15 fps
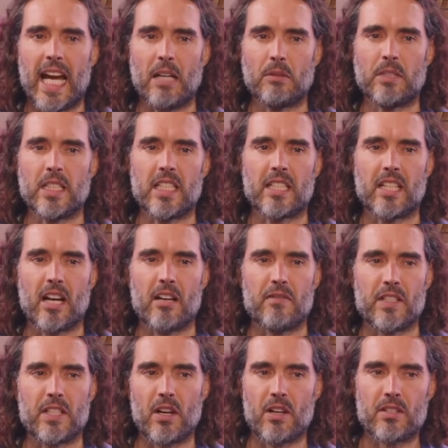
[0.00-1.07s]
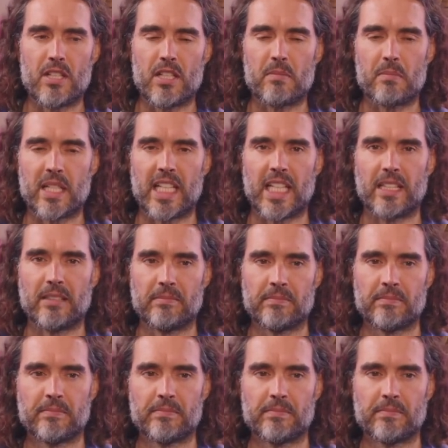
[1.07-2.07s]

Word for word: How did COVID-19 begin?